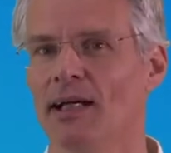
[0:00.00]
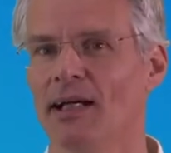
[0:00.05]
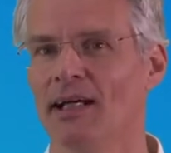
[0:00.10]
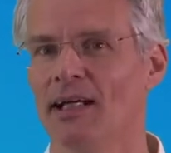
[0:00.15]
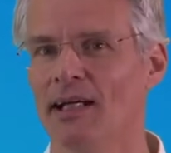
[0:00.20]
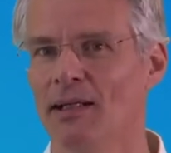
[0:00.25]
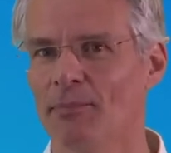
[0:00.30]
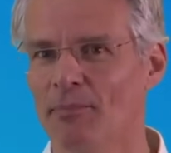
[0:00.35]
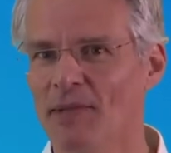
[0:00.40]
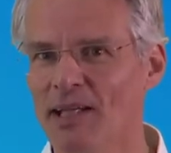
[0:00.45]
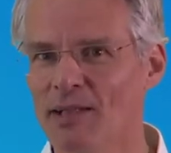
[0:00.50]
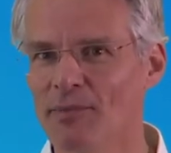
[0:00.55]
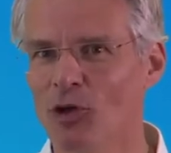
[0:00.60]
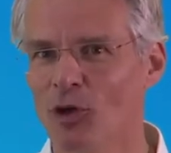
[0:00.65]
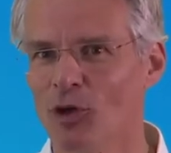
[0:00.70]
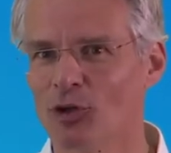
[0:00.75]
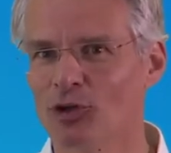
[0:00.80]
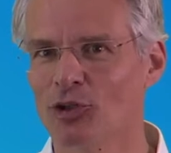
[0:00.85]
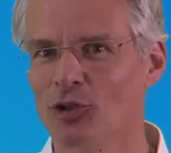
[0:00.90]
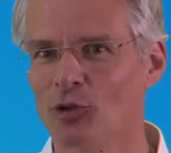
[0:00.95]
and maybe
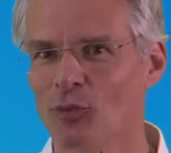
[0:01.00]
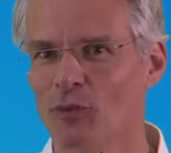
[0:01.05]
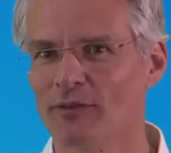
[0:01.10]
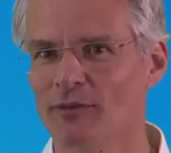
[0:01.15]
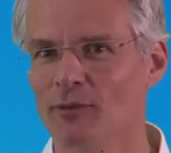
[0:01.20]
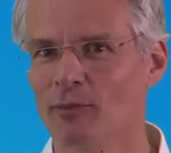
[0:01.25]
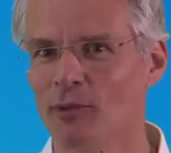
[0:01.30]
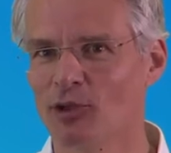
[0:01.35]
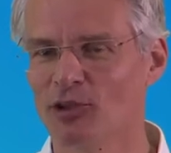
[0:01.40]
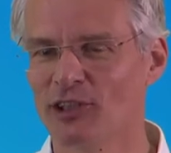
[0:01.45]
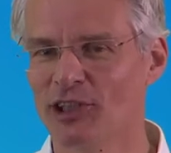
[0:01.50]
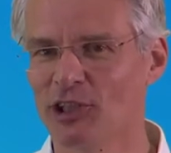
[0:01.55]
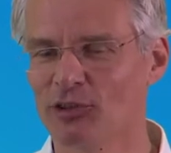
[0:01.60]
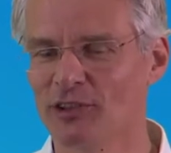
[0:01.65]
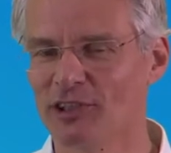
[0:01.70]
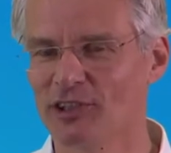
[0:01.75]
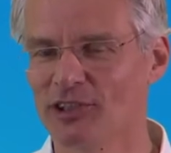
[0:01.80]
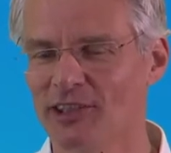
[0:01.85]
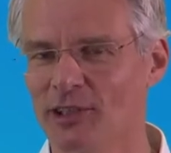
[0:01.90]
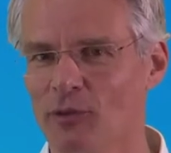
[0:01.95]
also one of the most
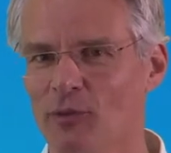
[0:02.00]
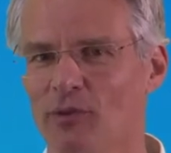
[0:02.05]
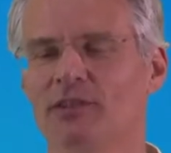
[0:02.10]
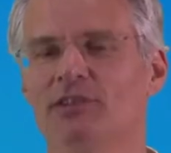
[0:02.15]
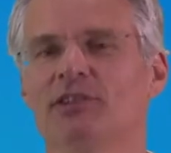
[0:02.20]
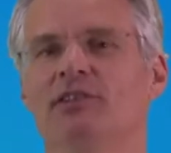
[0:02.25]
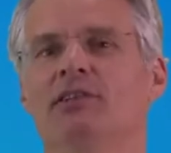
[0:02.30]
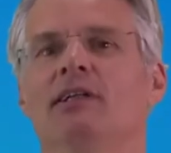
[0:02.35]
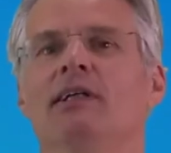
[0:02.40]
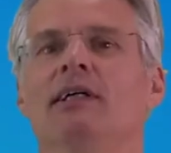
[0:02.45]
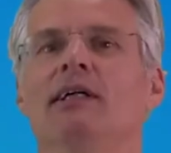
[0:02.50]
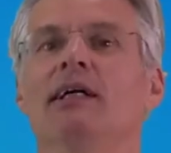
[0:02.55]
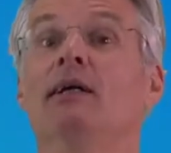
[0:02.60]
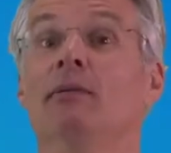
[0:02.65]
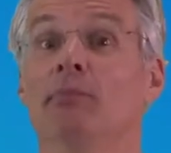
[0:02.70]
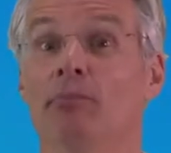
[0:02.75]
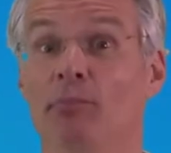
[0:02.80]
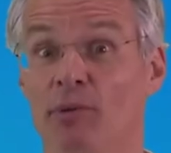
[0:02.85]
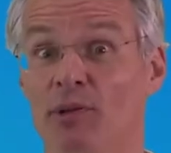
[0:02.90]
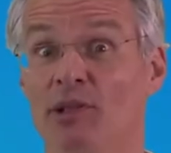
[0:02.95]
interesting ones,
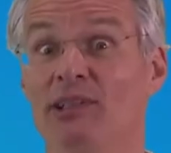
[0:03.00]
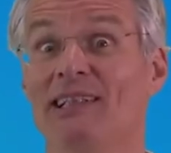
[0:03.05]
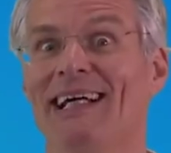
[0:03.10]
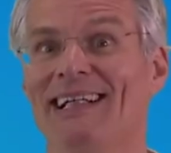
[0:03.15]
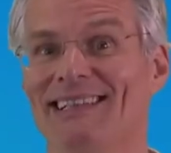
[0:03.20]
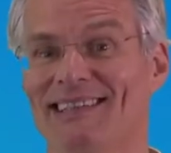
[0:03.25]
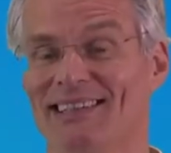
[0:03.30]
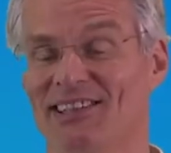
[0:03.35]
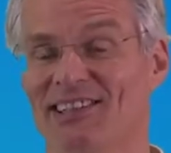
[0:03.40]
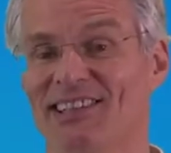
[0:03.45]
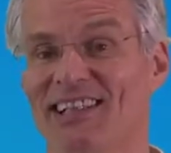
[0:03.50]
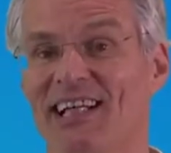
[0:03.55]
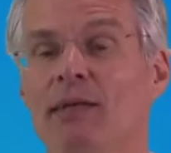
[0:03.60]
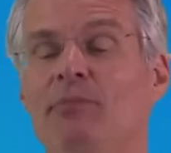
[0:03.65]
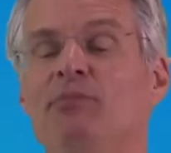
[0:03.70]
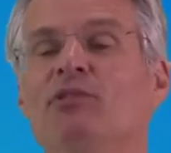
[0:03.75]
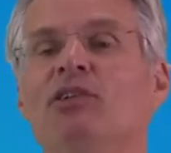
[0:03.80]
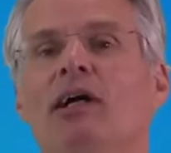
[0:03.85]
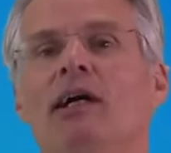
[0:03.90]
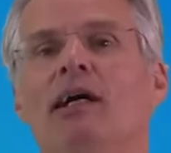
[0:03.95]
but at the same
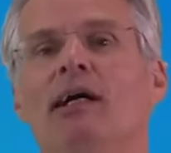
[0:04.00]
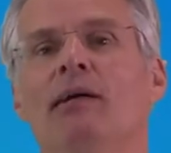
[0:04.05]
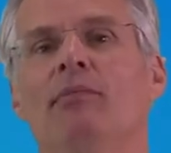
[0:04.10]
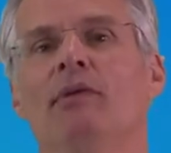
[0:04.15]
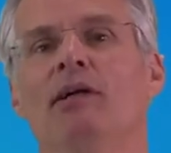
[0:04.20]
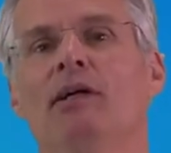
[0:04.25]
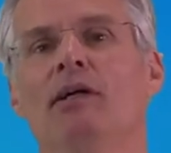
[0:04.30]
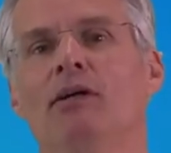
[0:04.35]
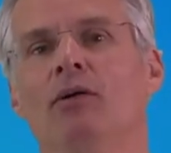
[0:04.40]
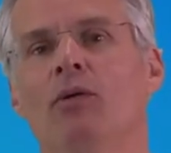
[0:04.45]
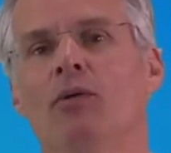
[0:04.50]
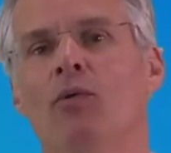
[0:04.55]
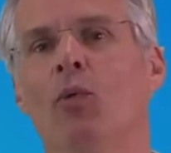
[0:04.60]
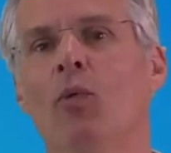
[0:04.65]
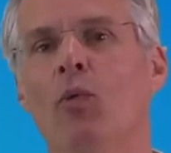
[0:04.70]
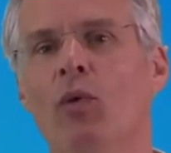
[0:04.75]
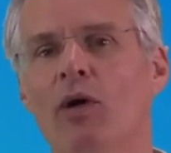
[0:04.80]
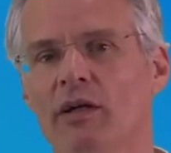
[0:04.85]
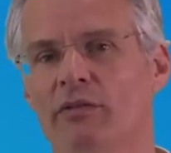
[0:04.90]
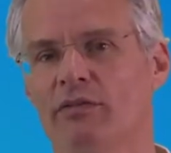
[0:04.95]
time
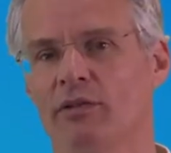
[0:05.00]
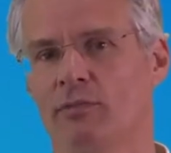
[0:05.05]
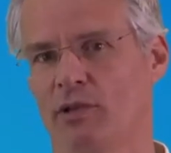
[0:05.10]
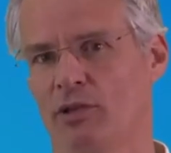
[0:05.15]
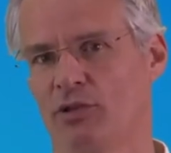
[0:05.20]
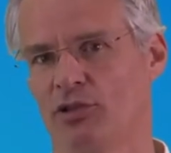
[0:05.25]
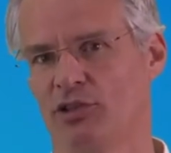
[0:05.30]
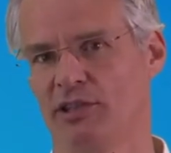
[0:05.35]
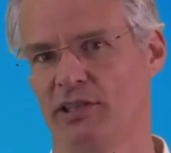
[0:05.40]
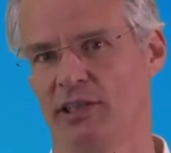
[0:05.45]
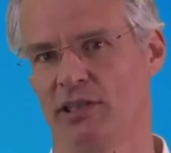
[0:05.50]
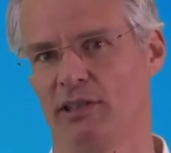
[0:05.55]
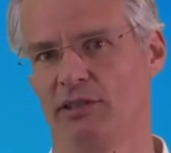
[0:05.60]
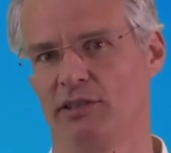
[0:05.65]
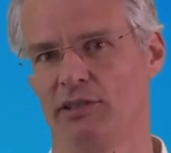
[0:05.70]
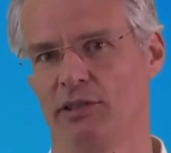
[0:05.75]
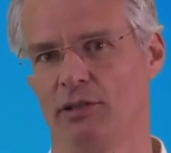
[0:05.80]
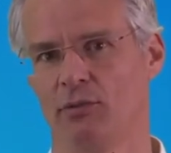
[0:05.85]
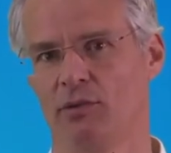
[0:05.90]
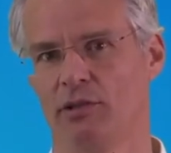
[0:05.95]
one of the most
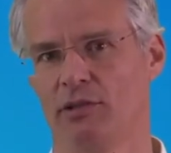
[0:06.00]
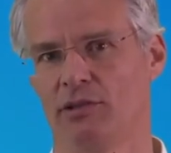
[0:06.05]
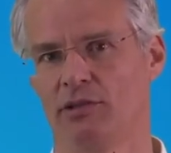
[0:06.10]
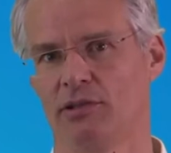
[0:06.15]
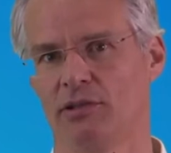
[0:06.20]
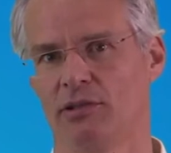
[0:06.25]
challenging ones.